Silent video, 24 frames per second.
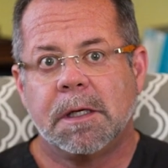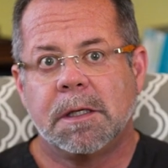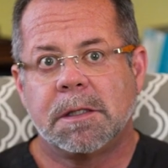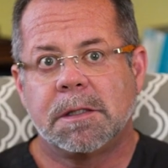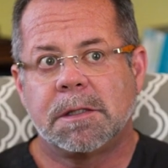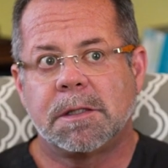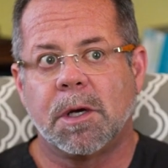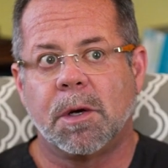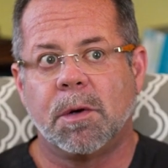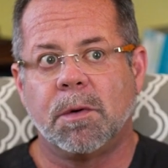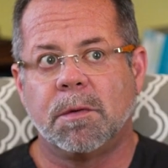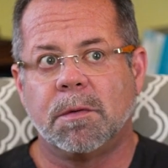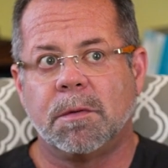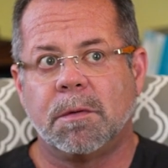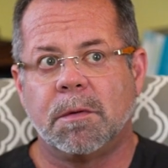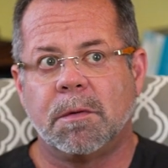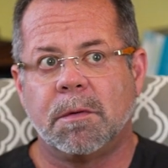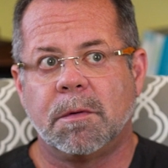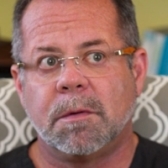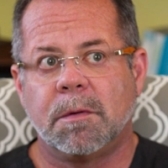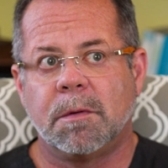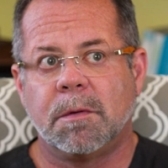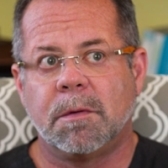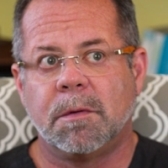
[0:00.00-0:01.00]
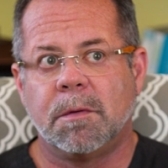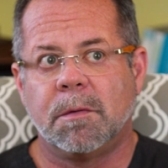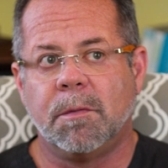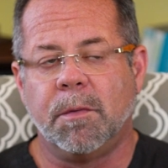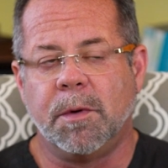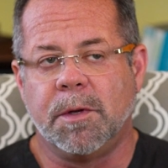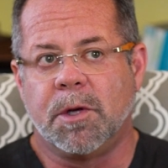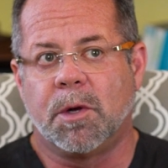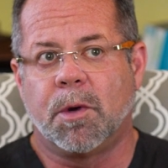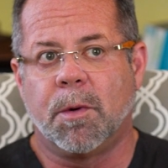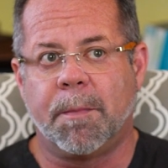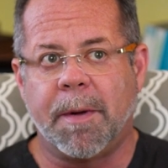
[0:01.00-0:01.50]
So
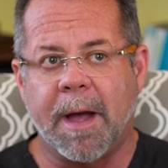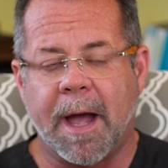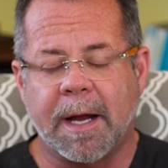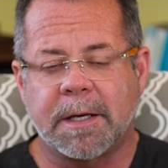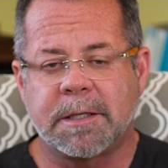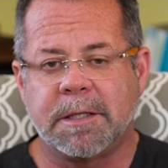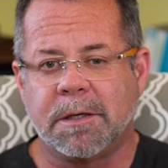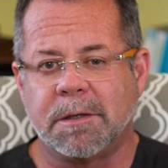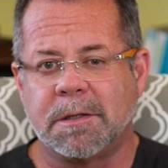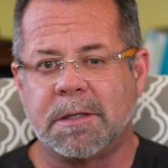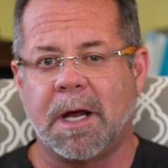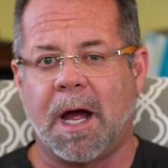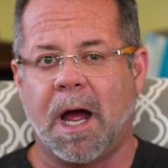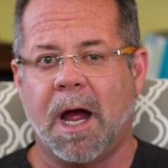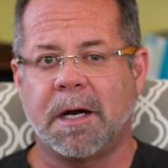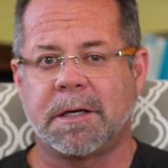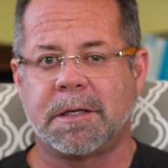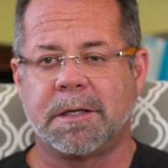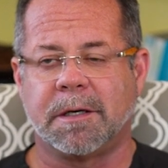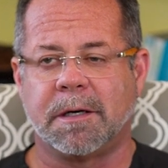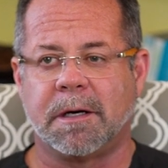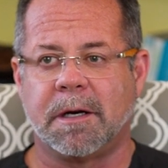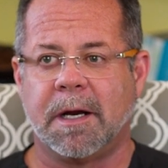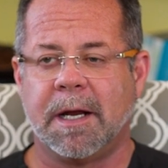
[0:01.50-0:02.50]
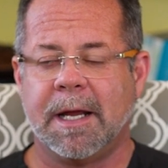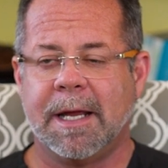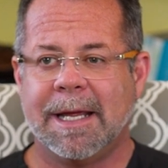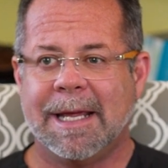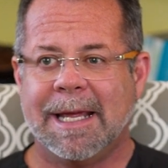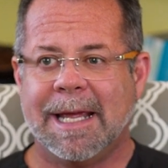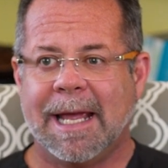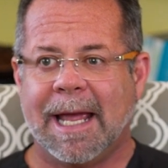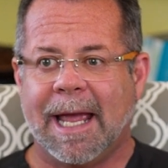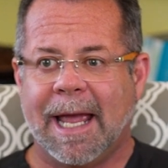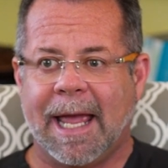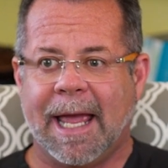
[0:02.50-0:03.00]
when you go back to your doctor
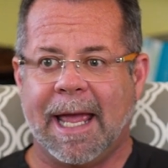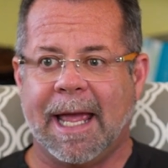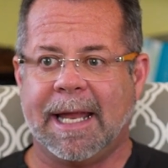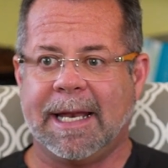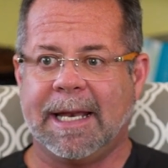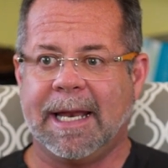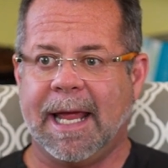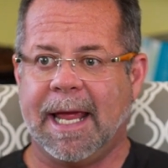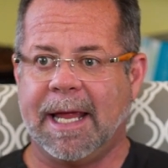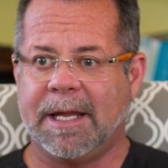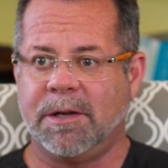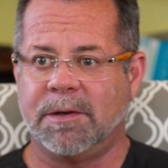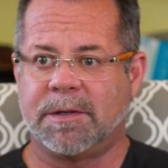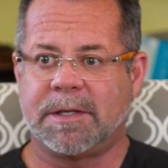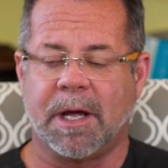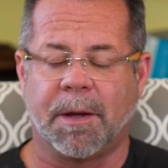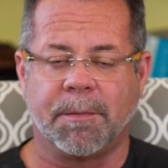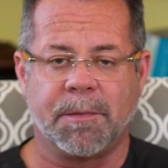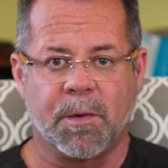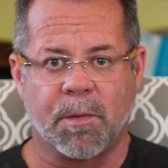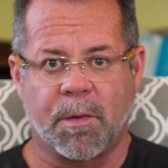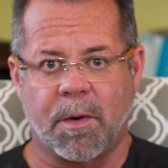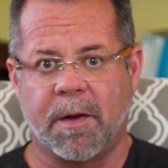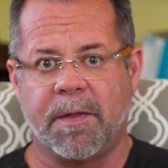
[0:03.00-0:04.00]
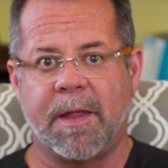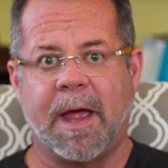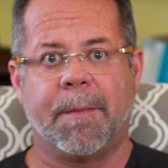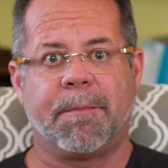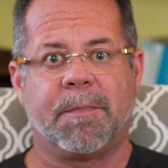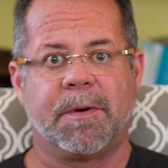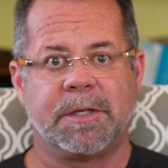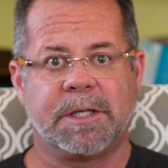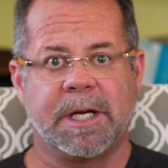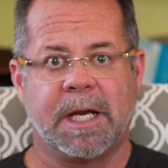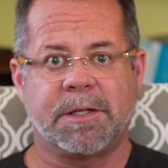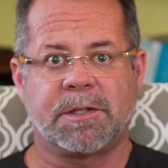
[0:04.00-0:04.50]
and, and you tell me we're on that
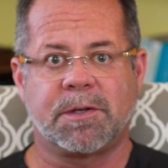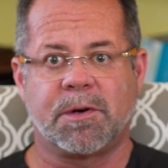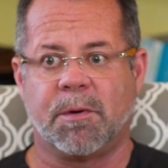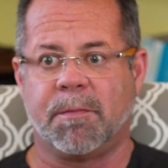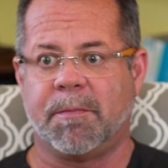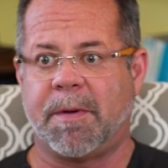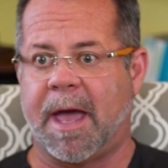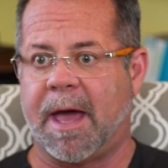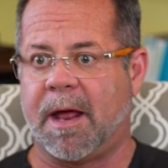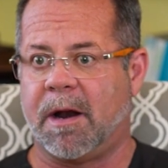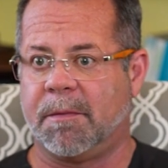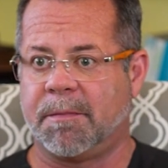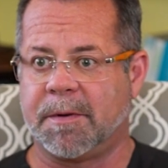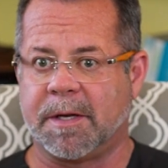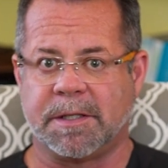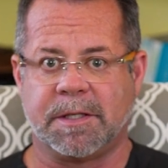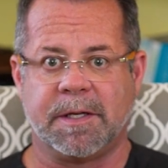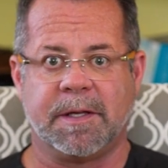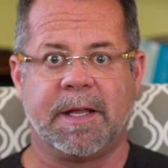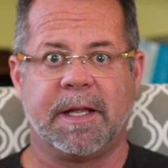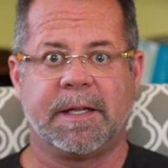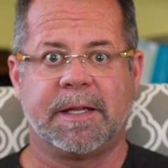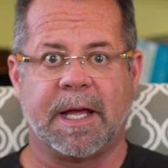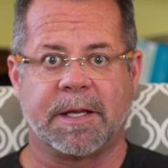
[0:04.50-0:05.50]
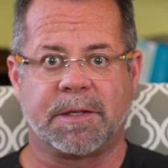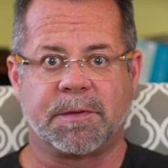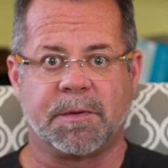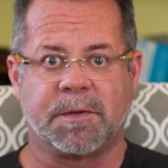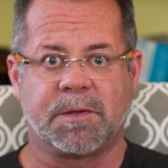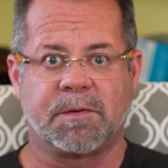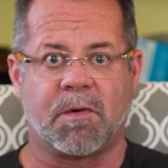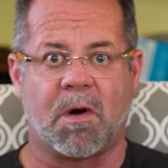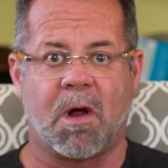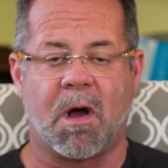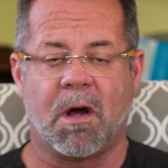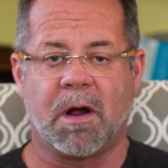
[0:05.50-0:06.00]
progesterone panel because you think that's
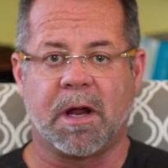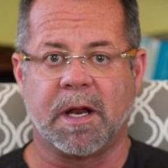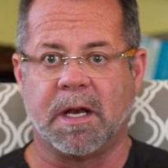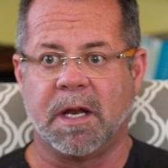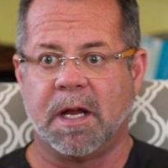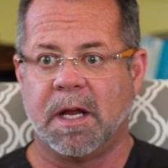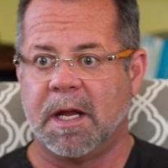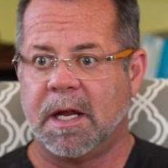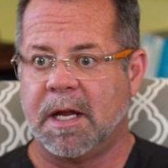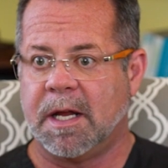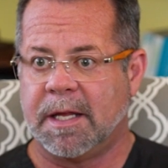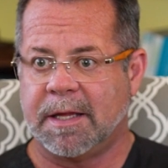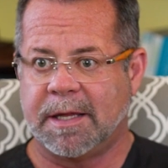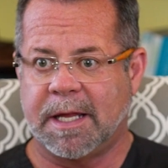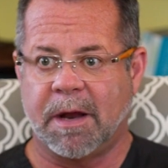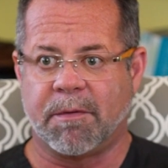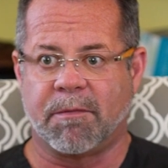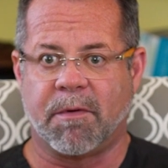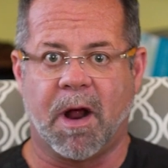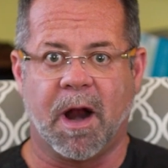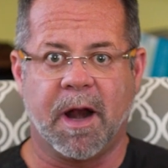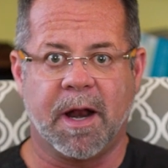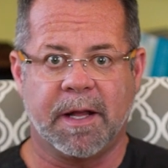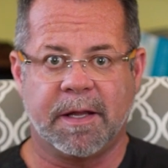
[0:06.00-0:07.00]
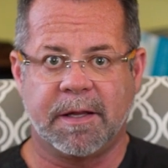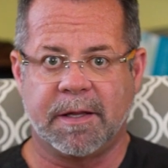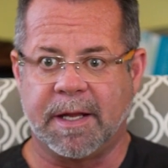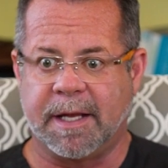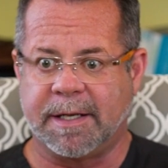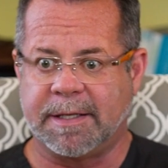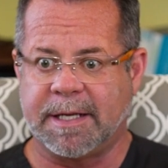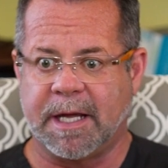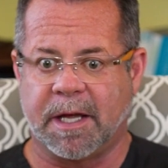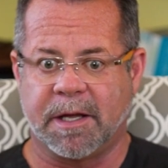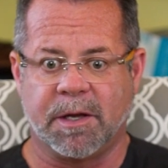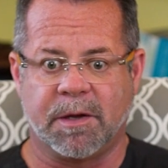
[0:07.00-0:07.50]
what's wrong, and they run it and
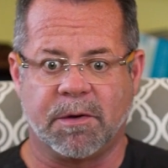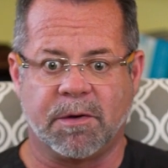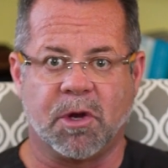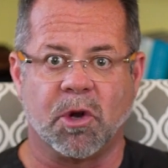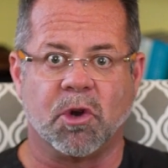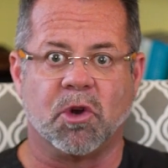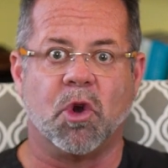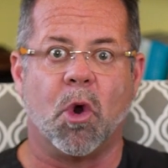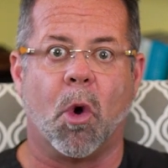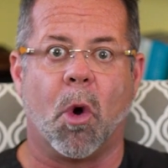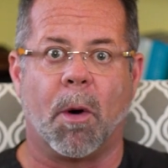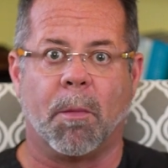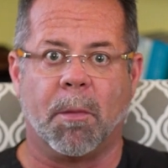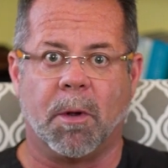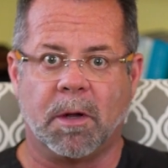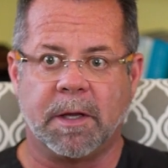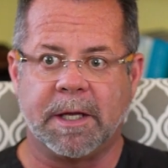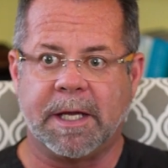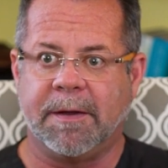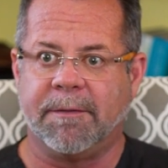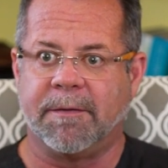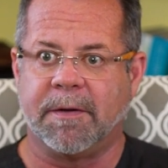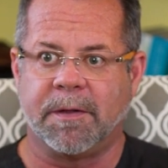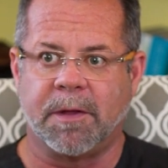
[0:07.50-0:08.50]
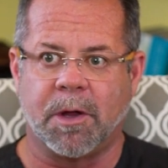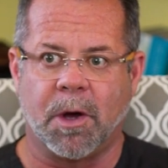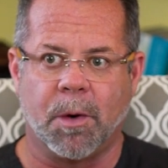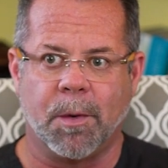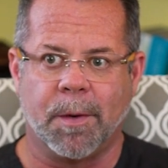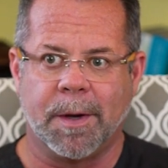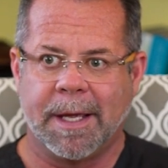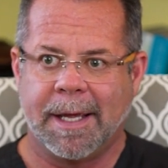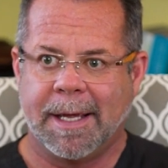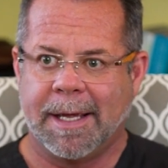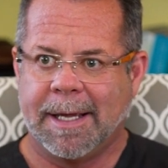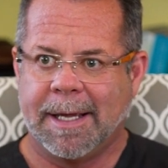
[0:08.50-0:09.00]
they tell you you're normal, even though